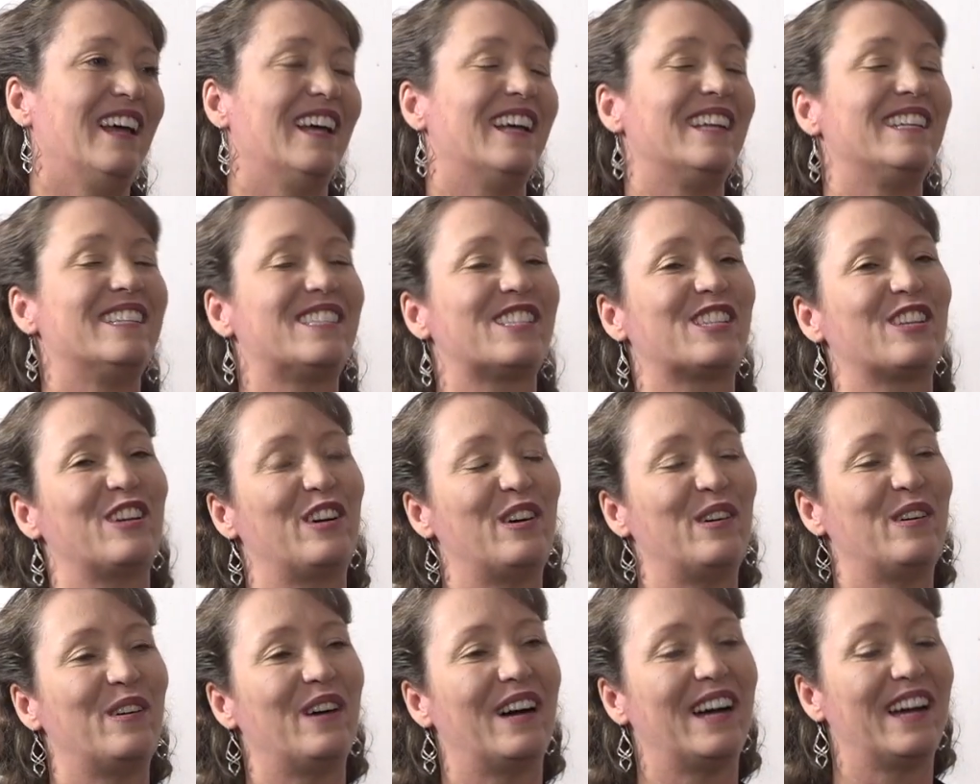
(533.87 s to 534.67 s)
And
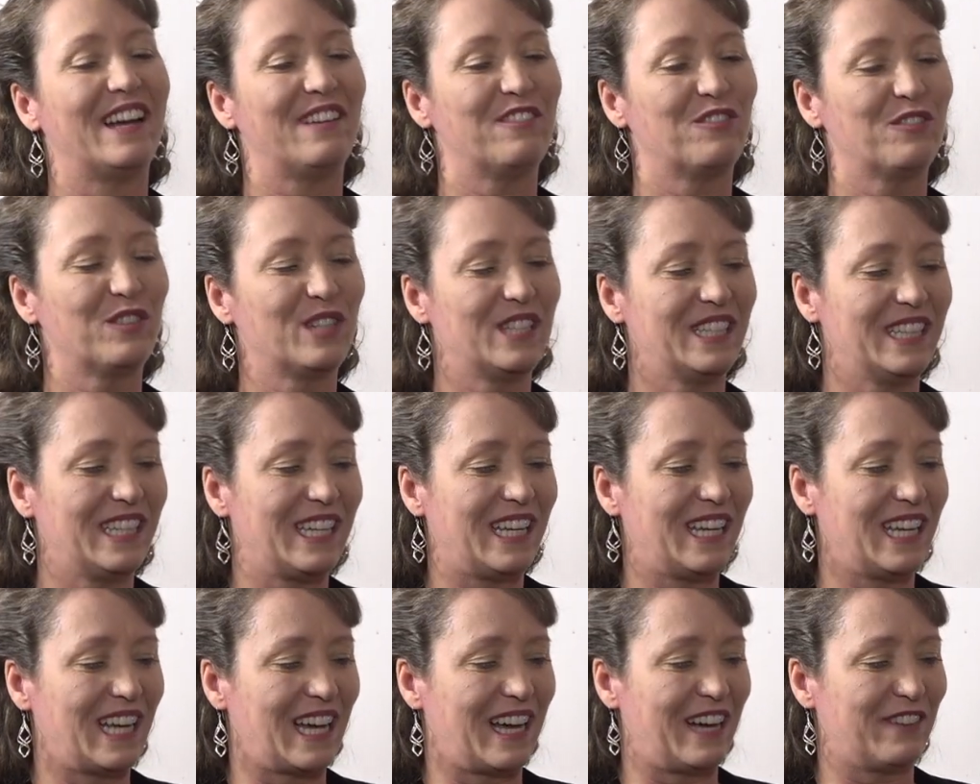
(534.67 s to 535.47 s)
so I
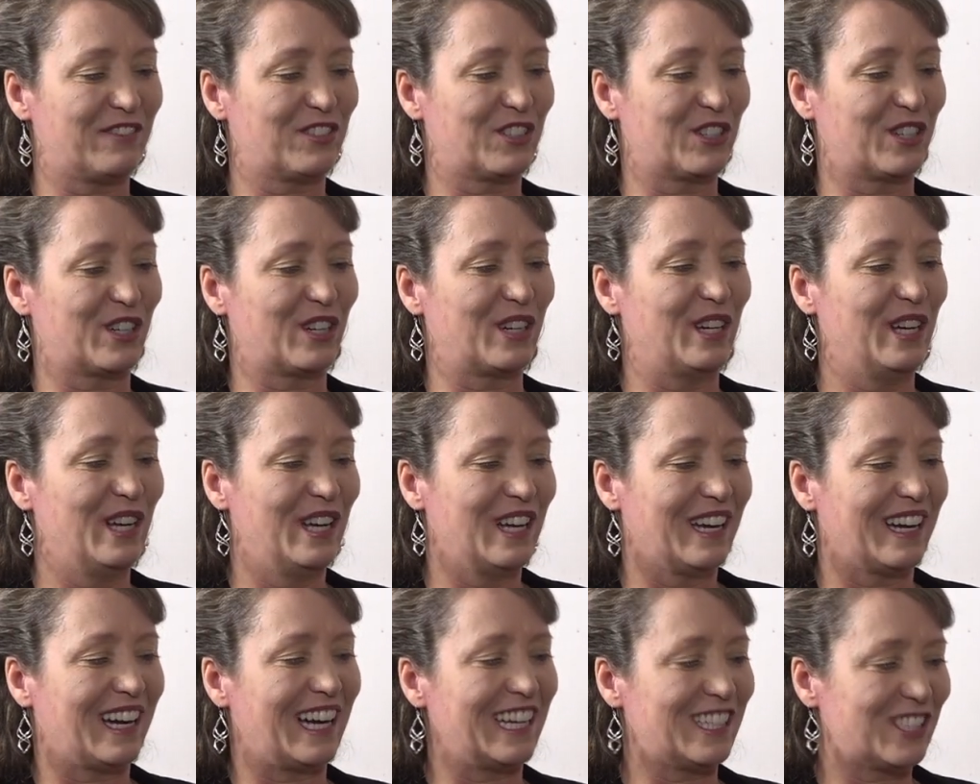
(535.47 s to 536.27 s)
really, after
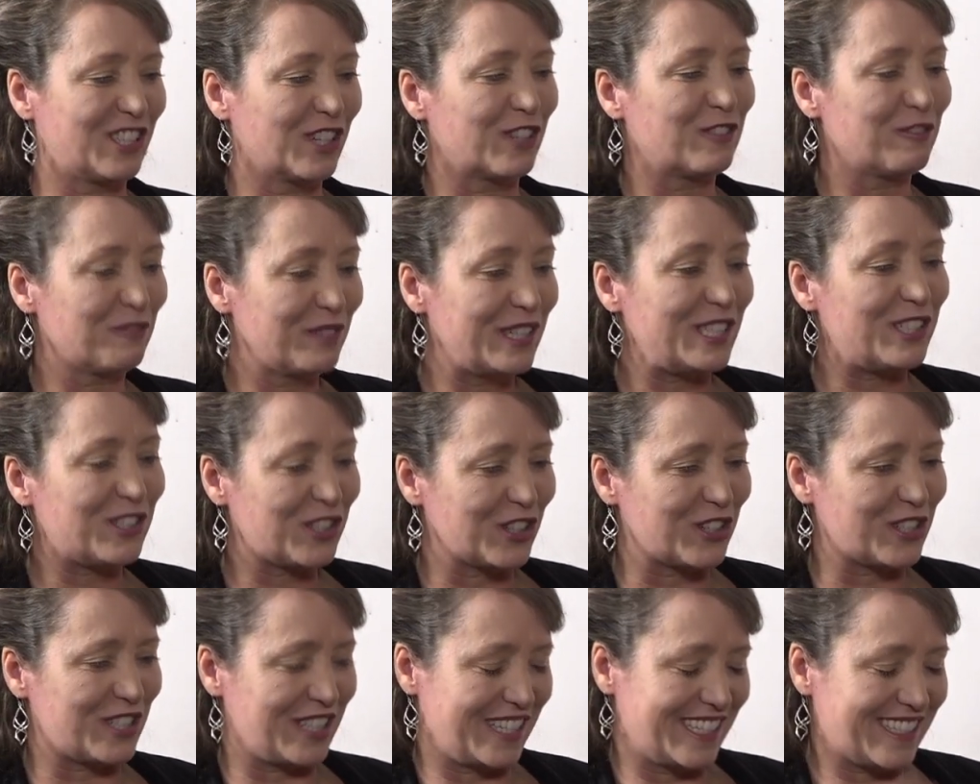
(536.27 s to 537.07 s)
I took
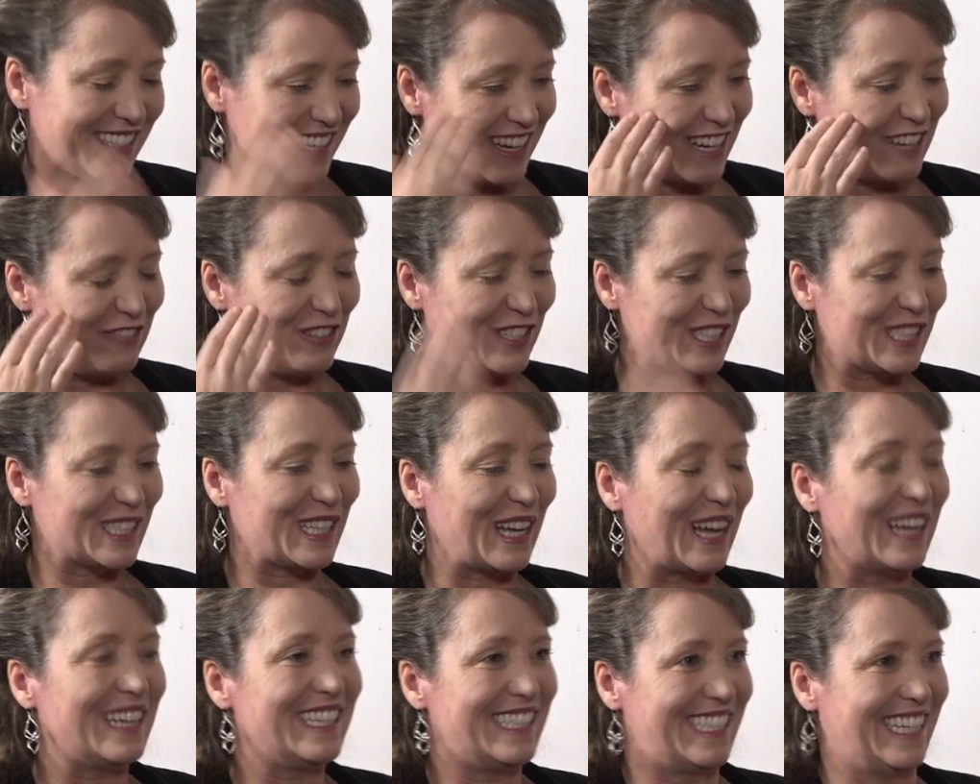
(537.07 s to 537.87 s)
research as kind of a
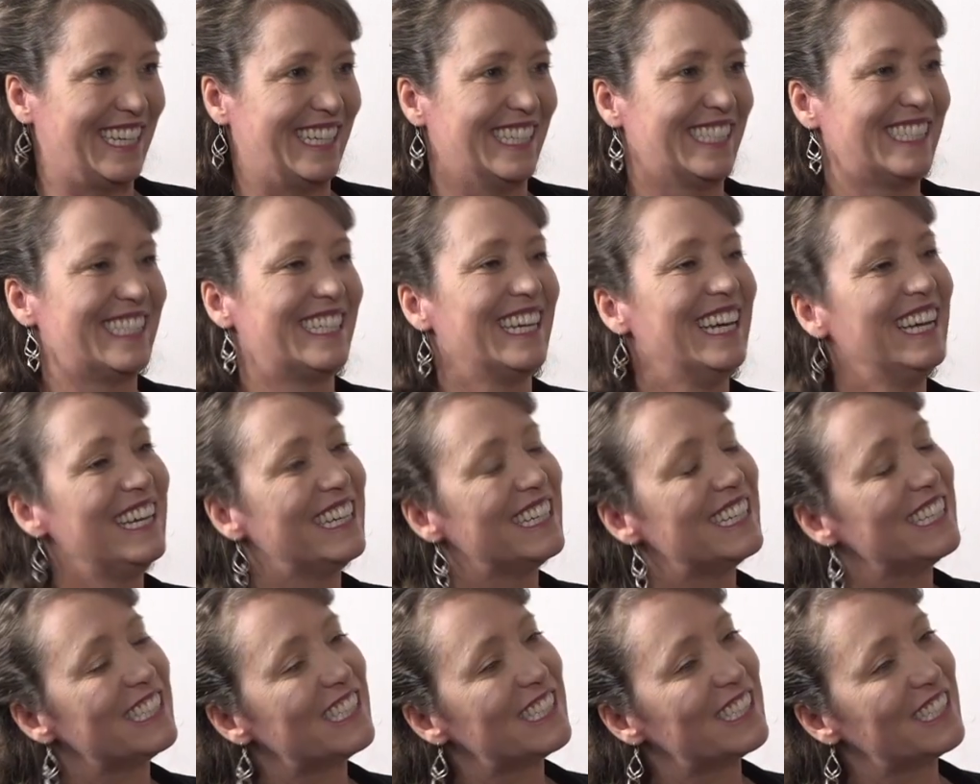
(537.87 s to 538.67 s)
scientist
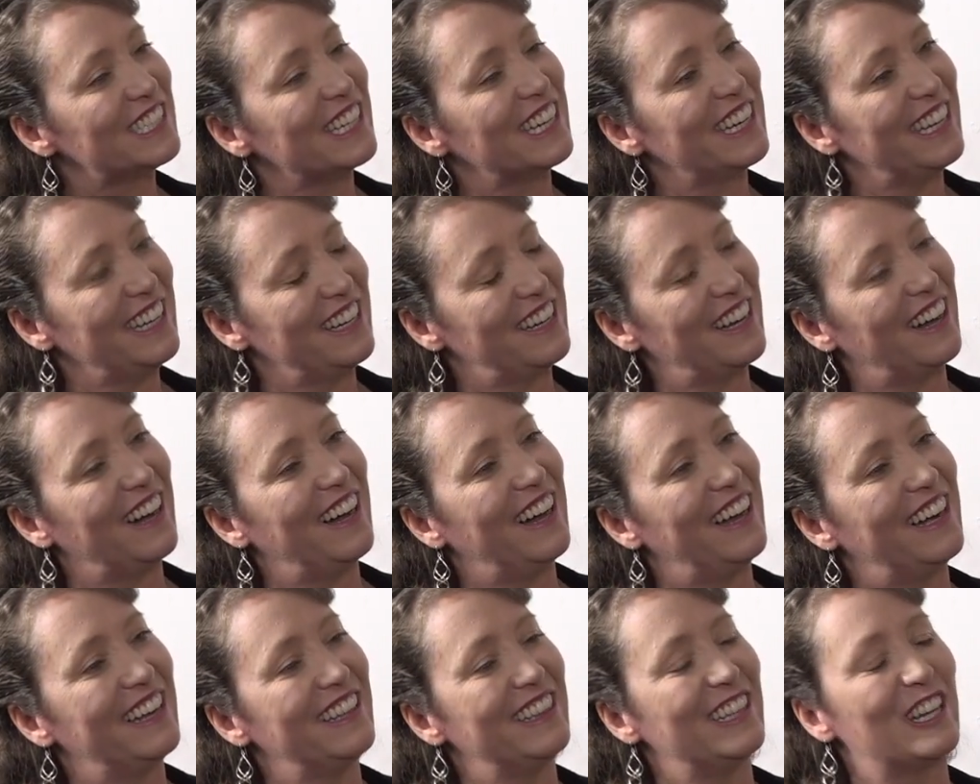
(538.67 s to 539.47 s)
mm-hmm. to study
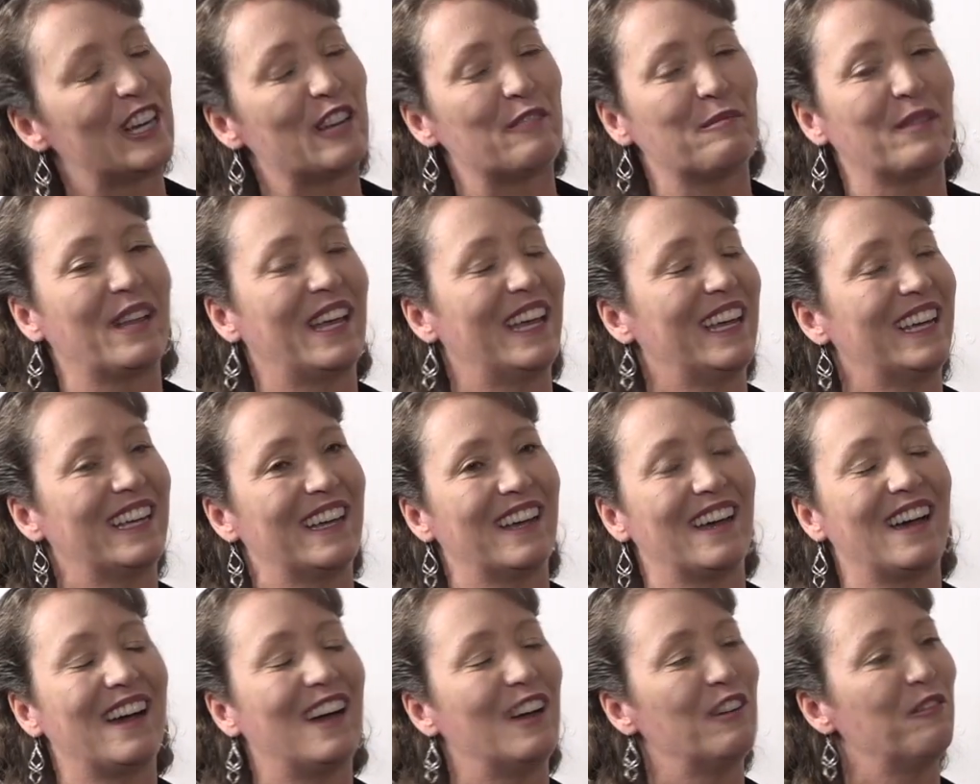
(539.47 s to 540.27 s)
God, and then I'm like,
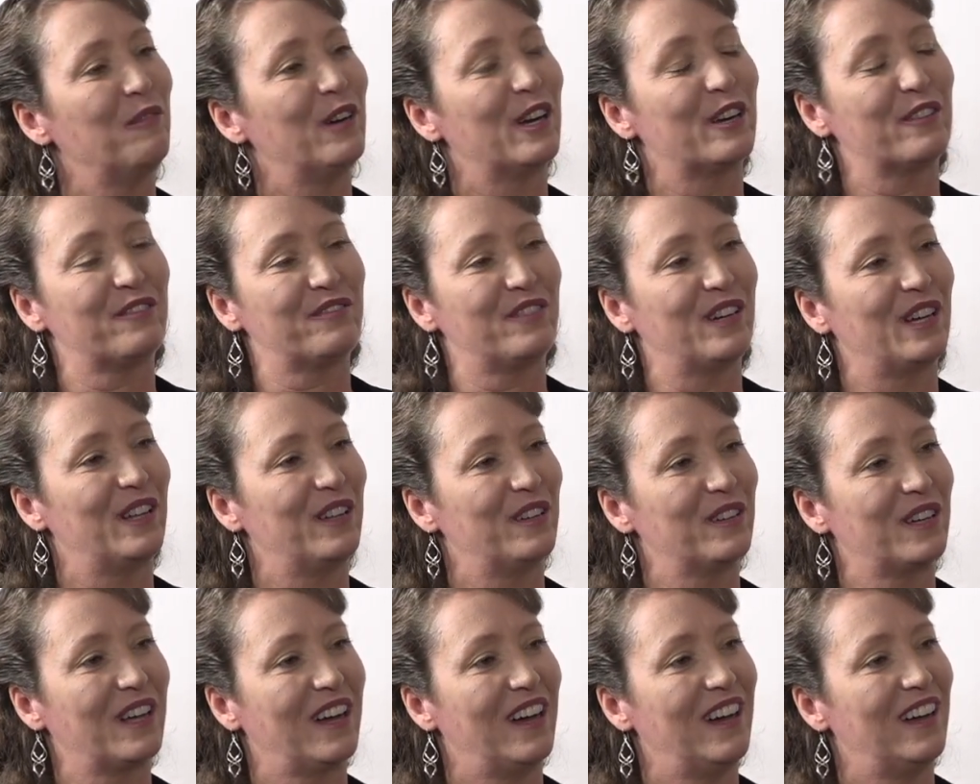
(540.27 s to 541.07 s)
I want to
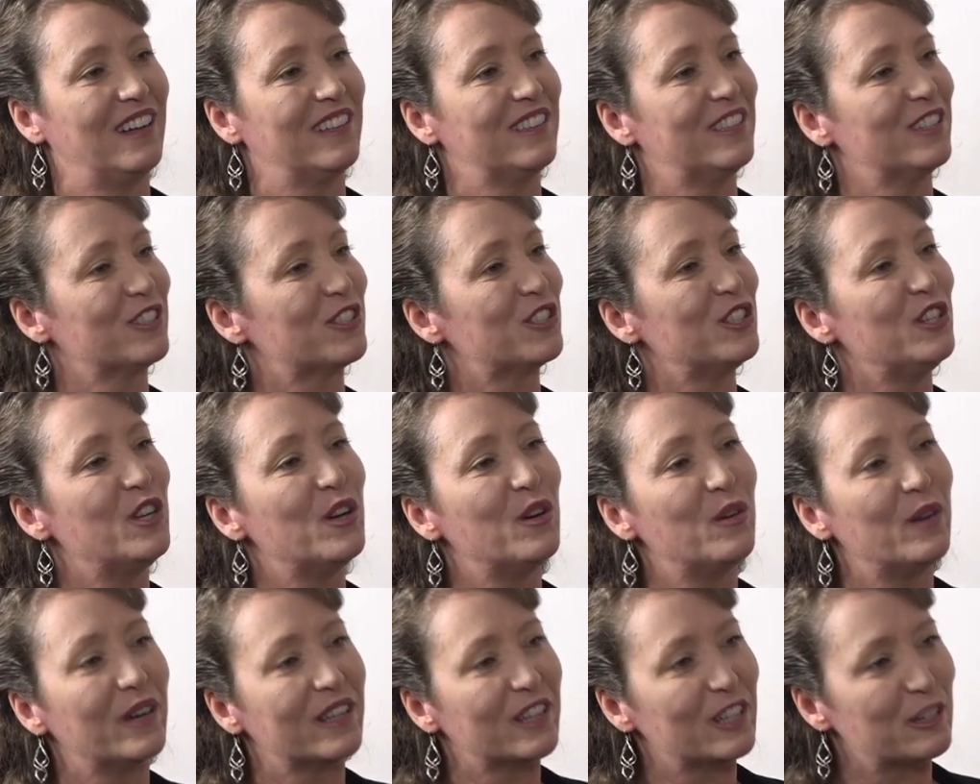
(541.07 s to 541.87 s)
follow God. There's
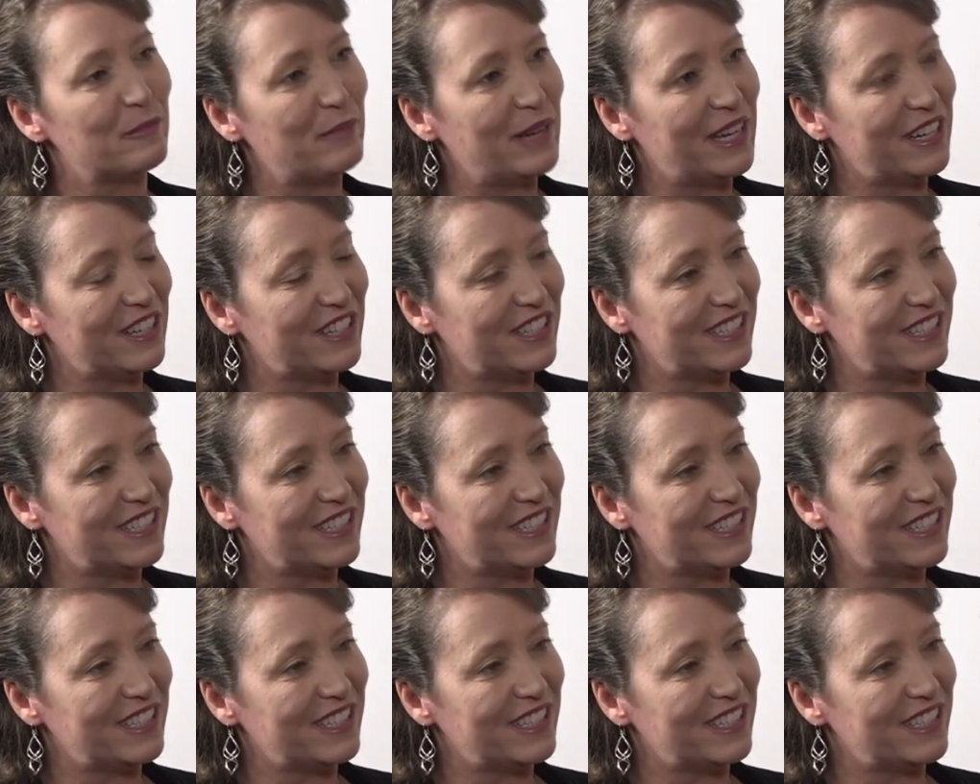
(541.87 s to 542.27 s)
no other better